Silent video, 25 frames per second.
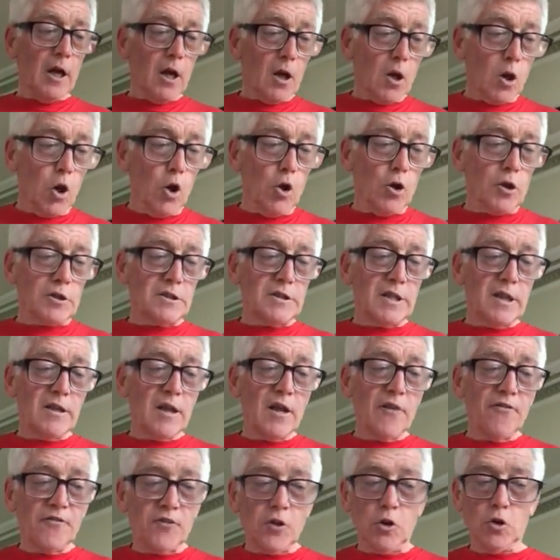Look to
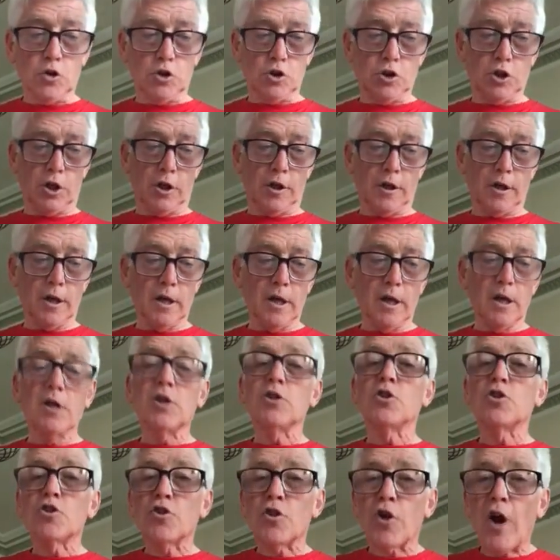the future,
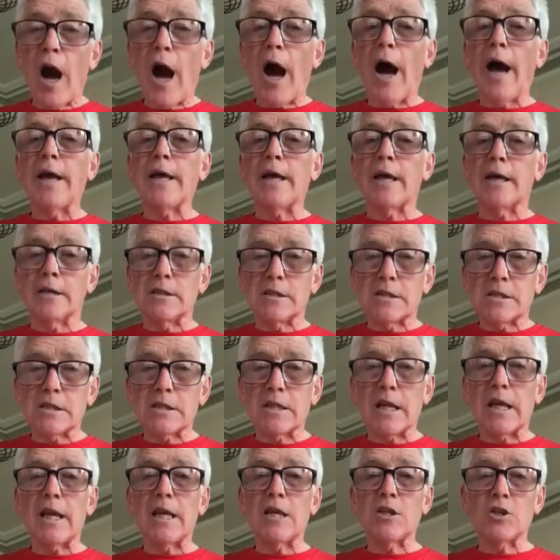try and
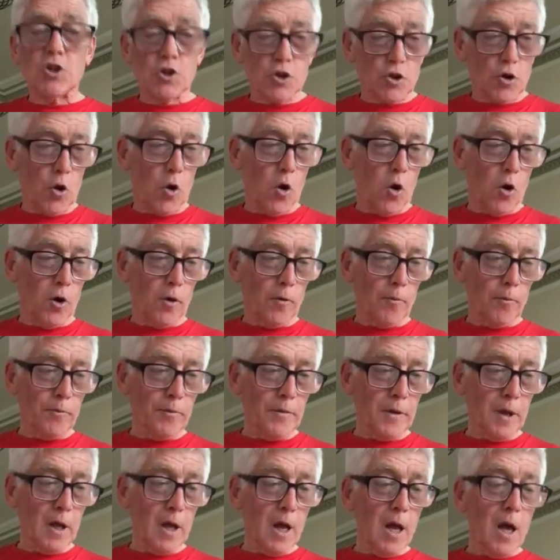stay strong.
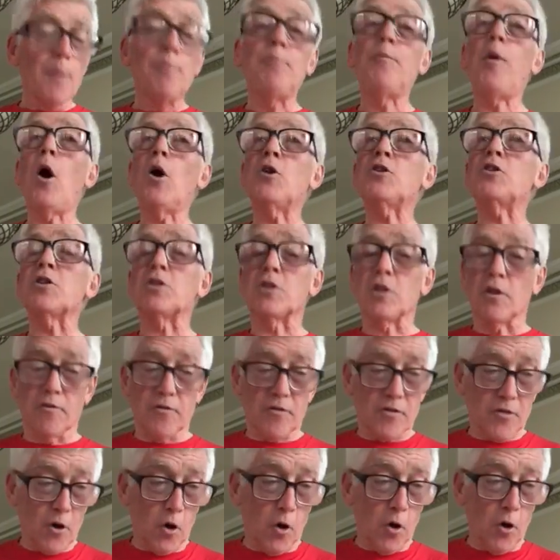Positive
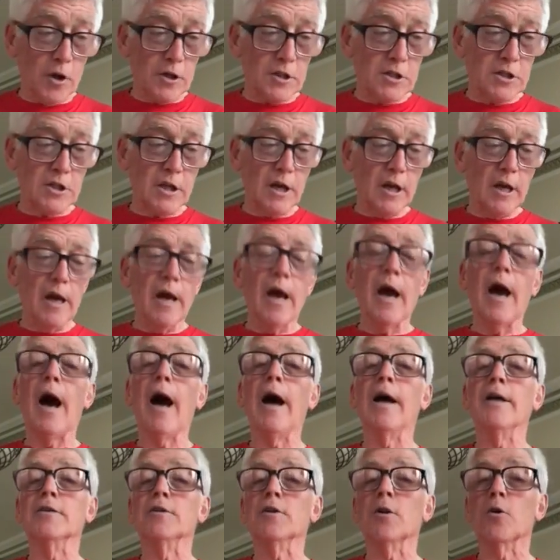thoughts
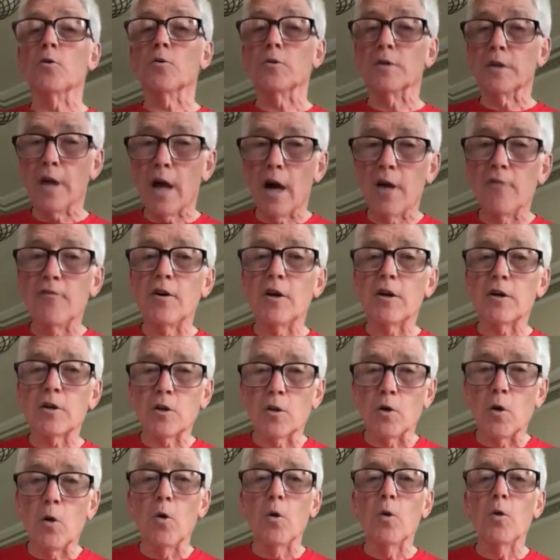and you'll never
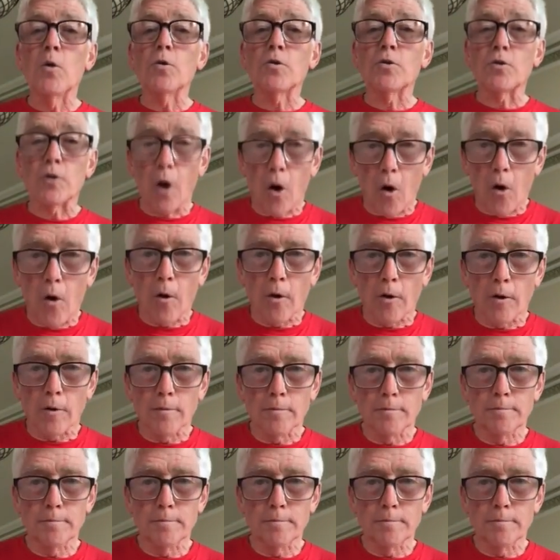go wrong.